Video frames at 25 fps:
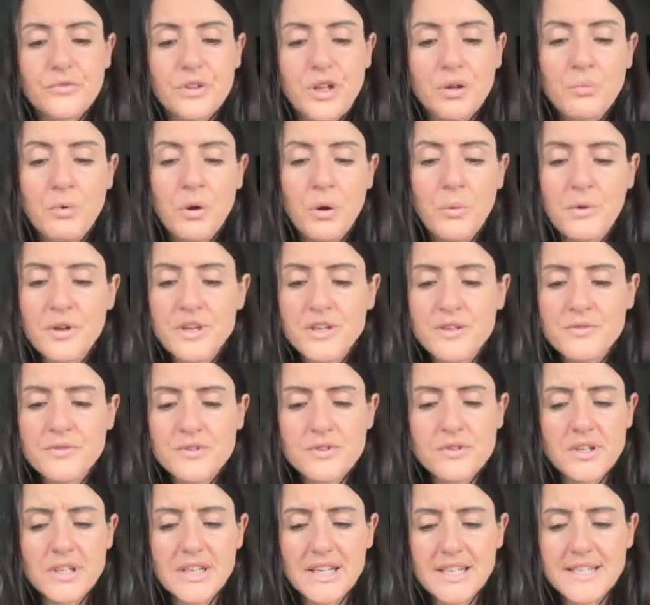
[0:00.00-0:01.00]
What were you
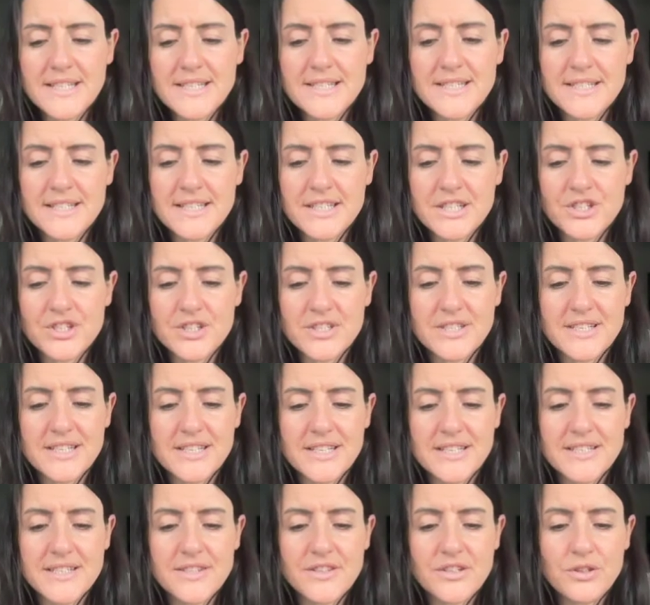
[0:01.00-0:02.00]
doing, Anastasia,
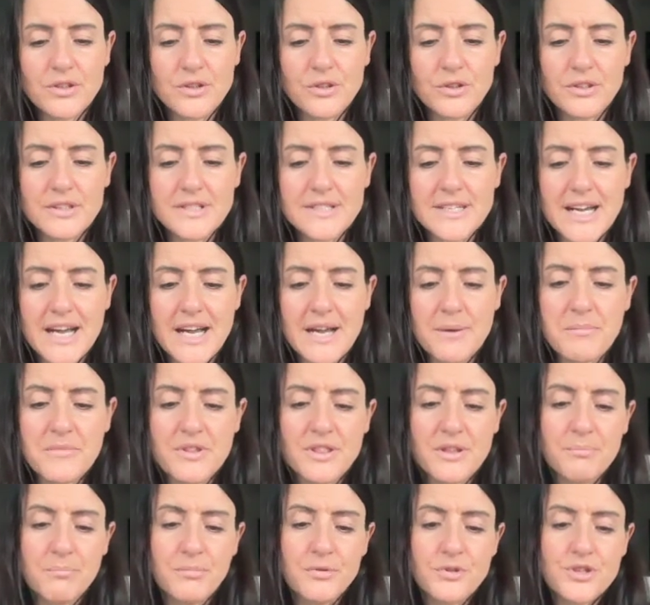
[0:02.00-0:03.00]
standing the whole time in
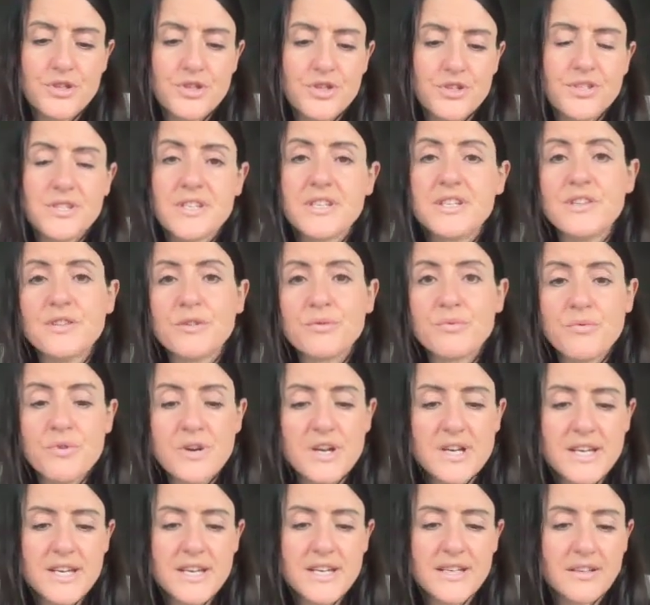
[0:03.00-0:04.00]
the bushes in the
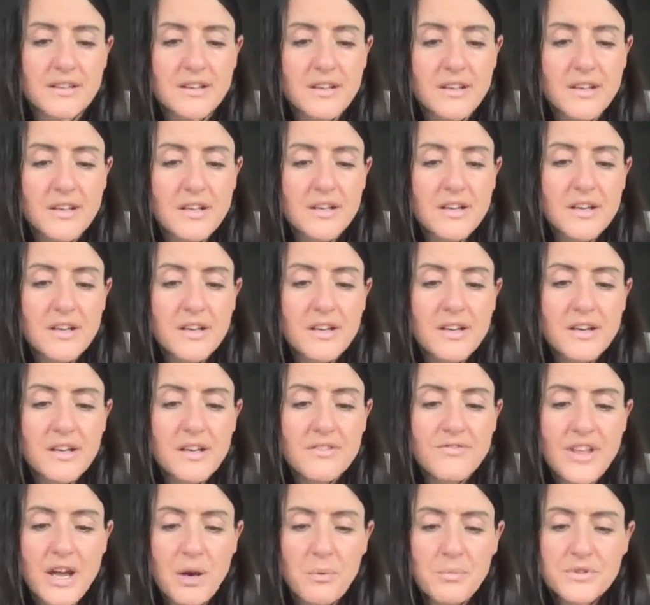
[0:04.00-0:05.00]
rain?
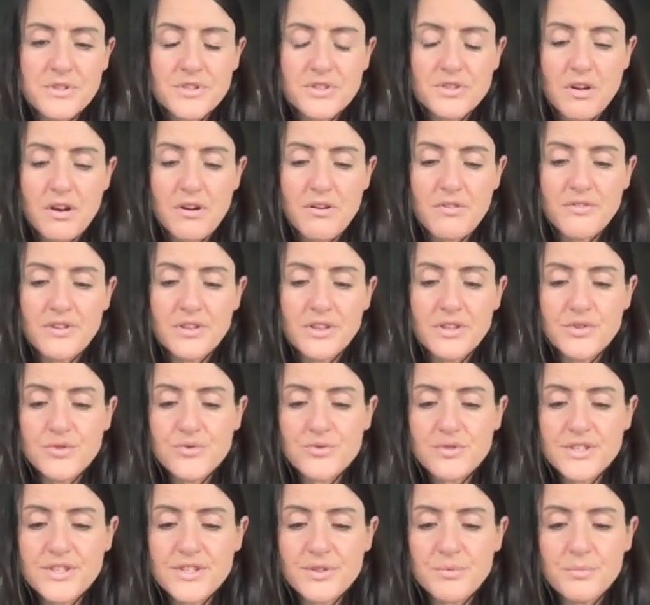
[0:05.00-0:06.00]
That was nothing. The
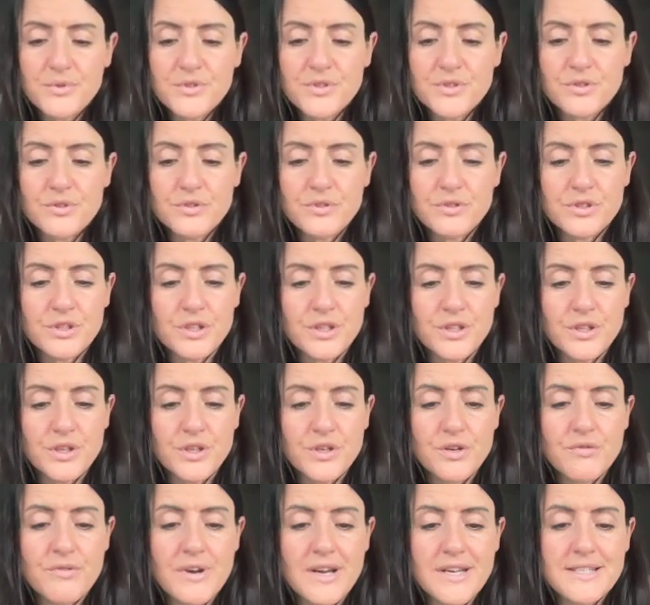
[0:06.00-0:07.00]
drizzle was good and
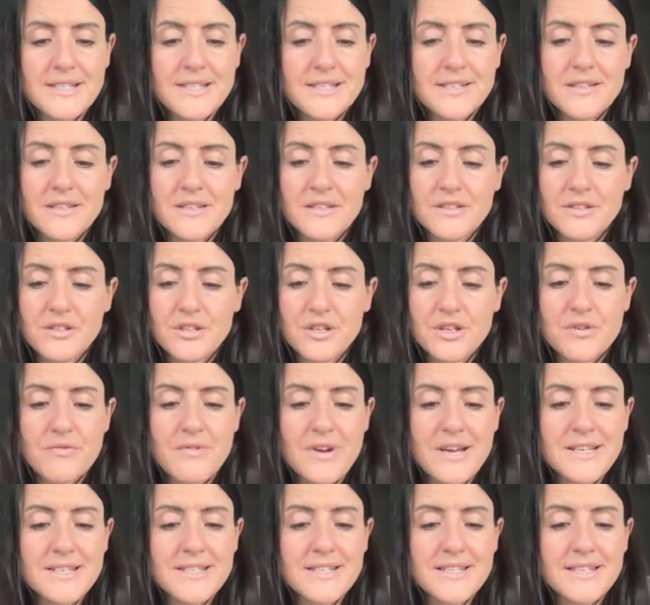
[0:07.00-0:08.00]

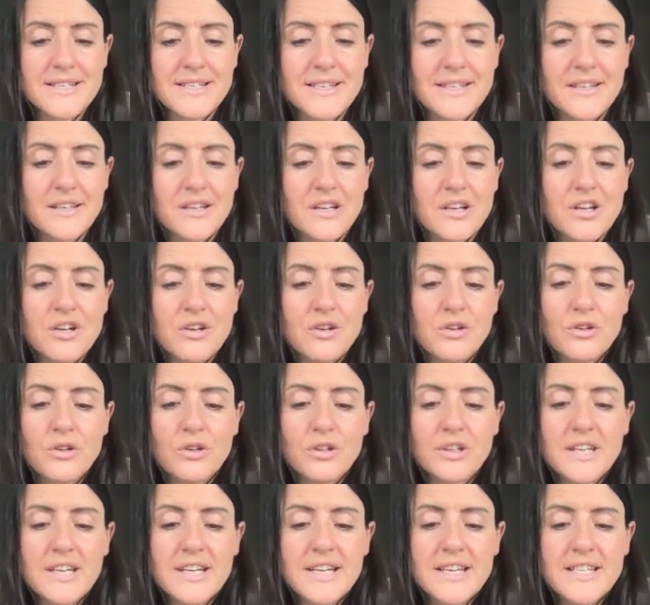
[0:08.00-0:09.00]
caressing,
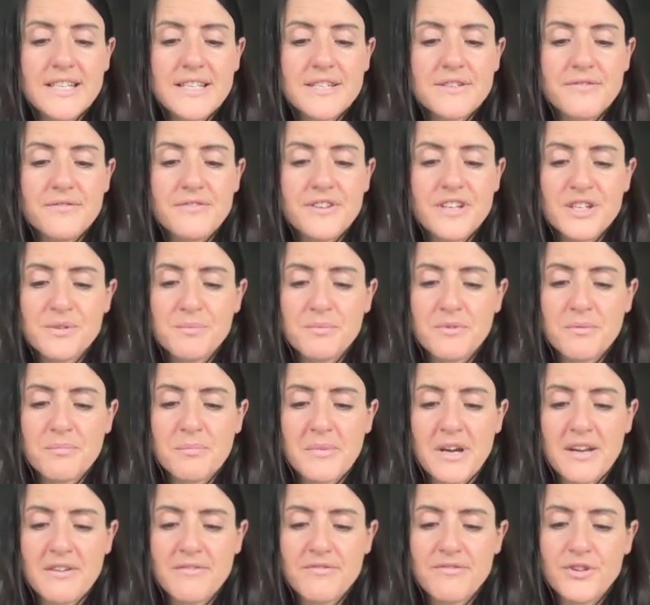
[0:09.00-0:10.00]
only it interfered with
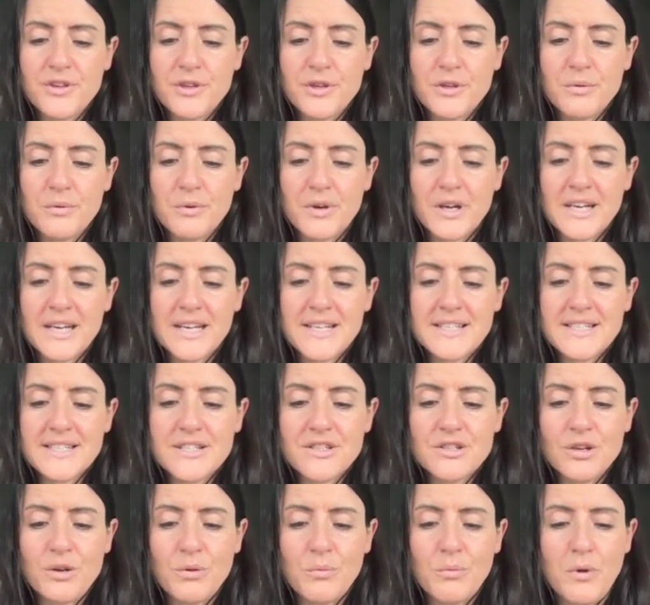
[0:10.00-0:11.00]
my view, and I did
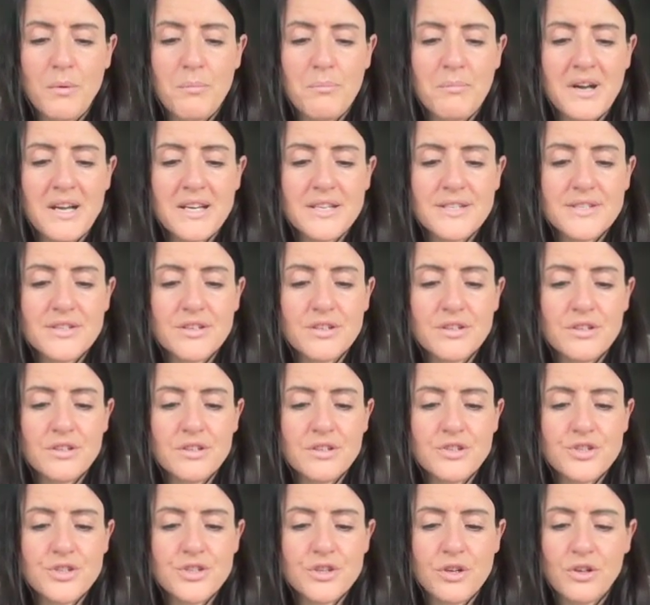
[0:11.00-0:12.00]
not want my skirt
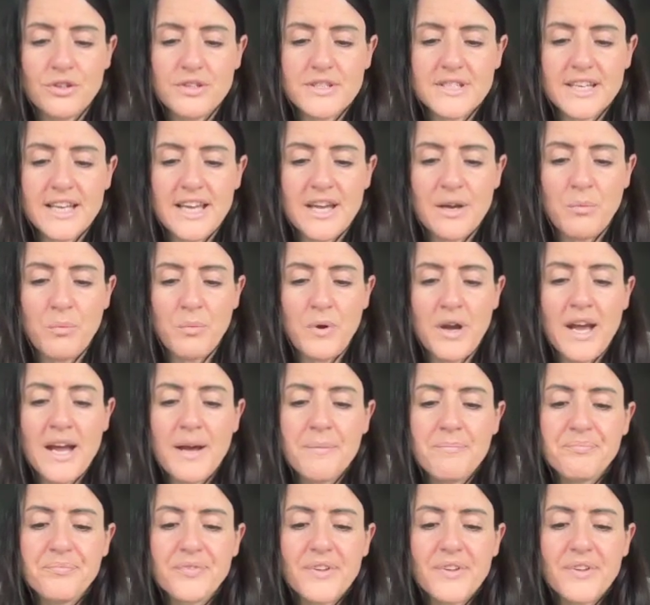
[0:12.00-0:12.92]
and shawl to get wet.